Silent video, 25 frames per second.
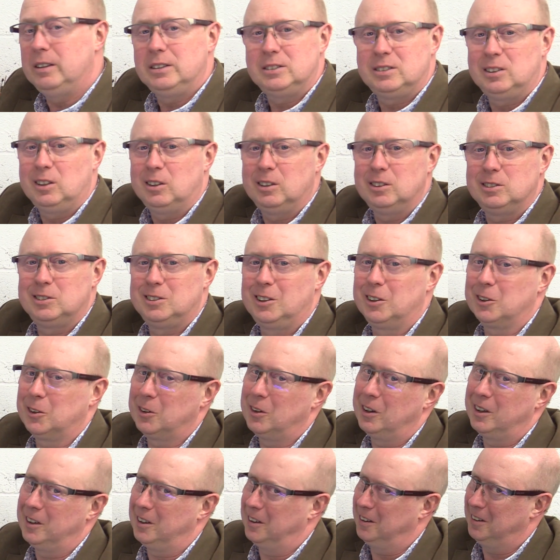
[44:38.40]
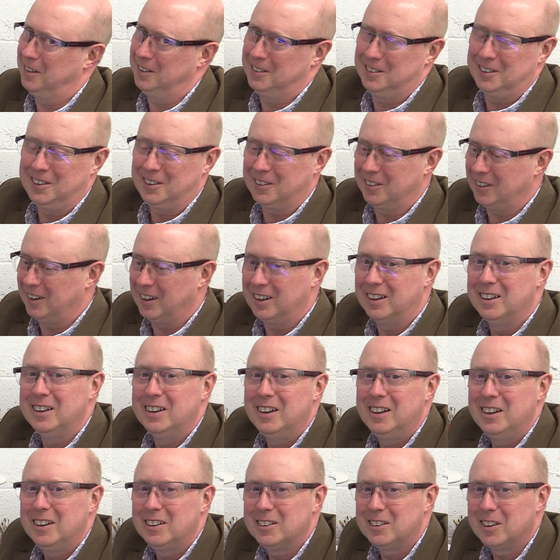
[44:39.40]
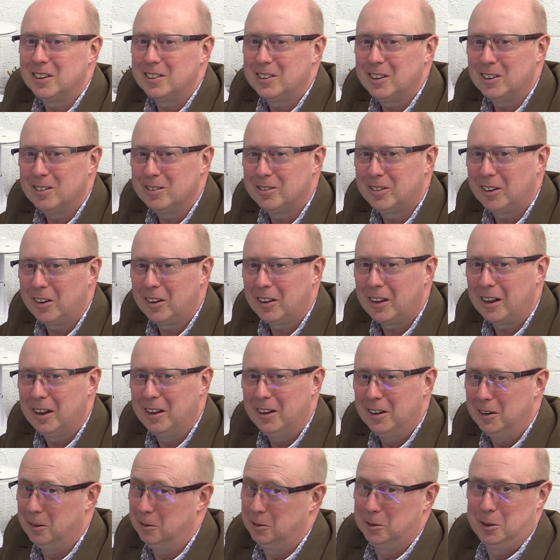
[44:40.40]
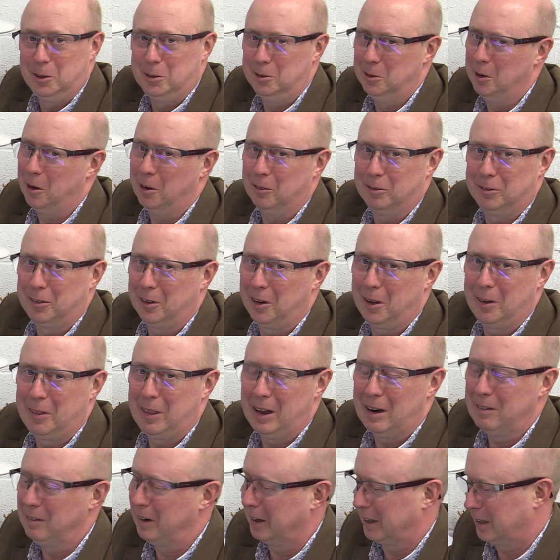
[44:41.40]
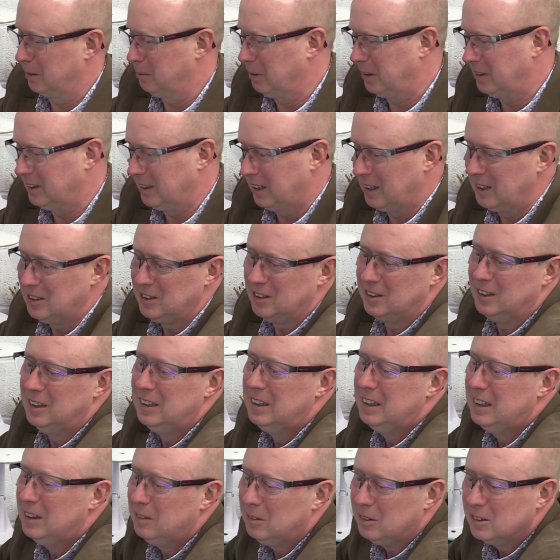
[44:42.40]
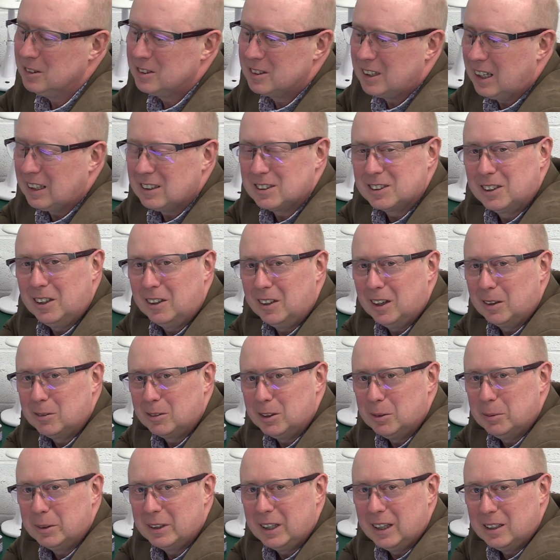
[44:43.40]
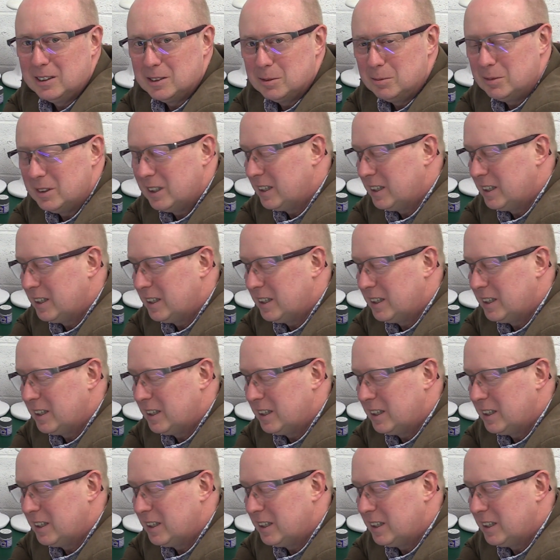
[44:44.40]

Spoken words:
it's not great. It's not great. So do not follow that recommendation. Once that's gone, I'm going to be getting some